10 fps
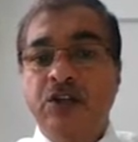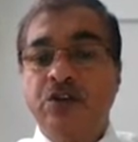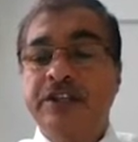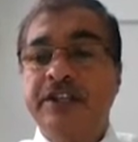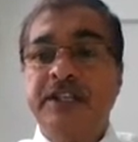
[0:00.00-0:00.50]

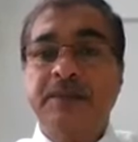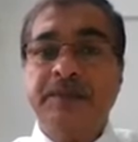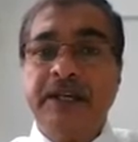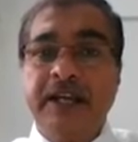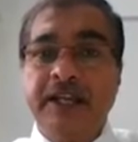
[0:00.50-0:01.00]
So
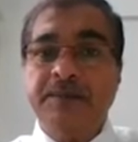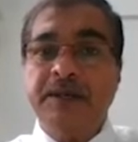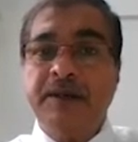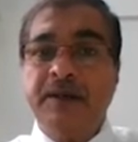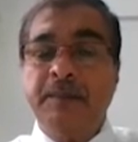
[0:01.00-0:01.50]
CCPA has
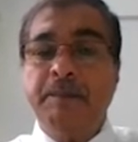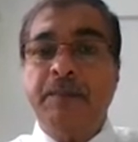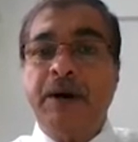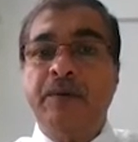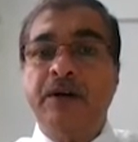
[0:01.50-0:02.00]
been
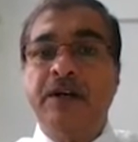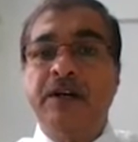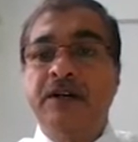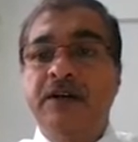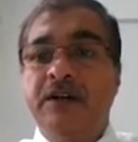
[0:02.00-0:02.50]
empowered
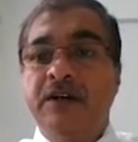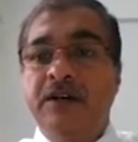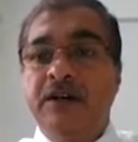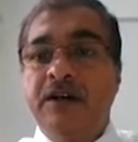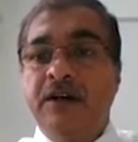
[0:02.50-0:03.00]

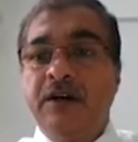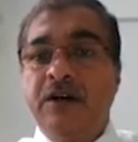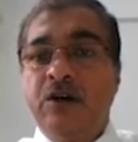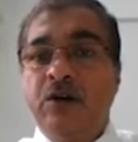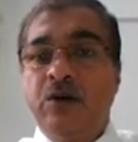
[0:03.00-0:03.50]

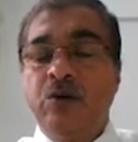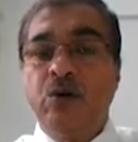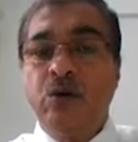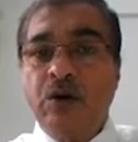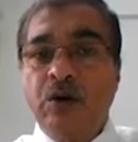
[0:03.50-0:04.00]
to
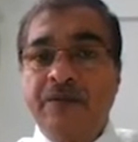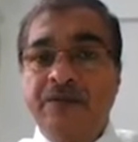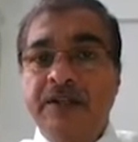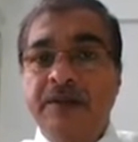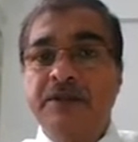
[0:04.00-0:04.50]
look
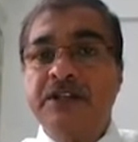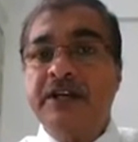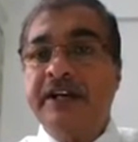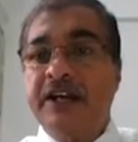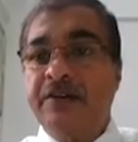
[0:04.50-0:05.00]
after the
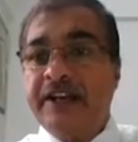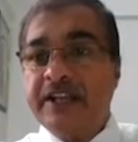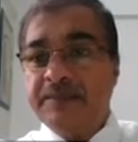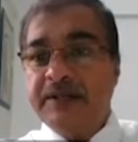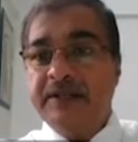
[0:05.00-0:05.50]
misleading
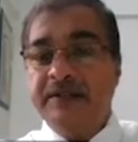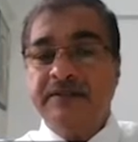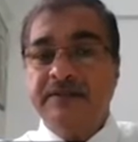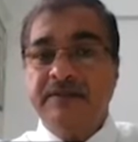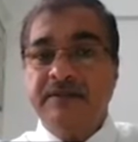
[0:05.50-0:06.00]
advertisement,
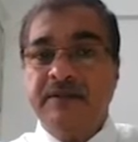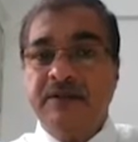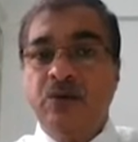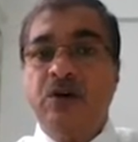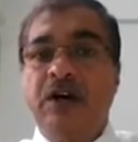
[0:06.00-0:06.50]

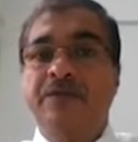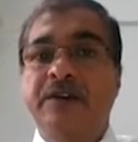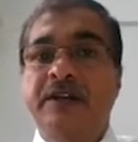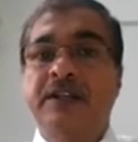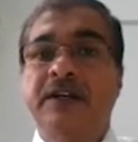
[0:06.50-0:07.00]
look
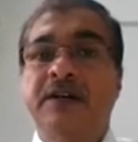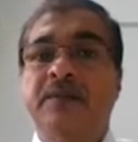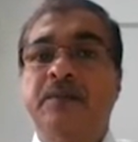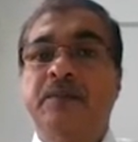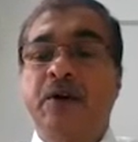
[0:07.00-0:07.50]
after the
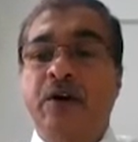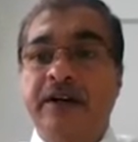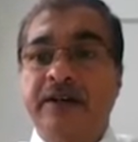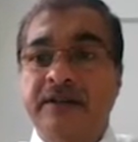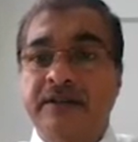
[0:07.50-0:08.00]

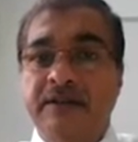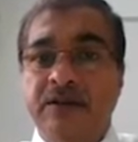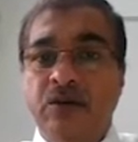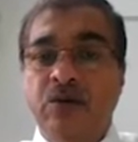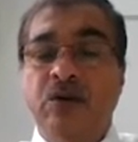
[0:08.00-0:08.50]
product,
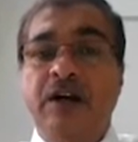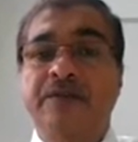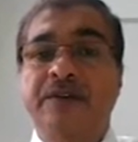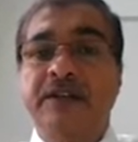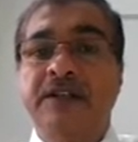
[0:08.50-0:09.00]
look
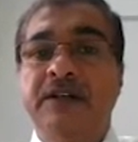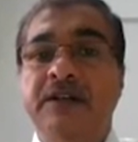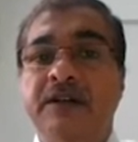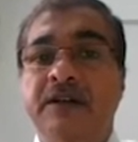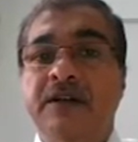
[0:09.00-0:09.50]
after the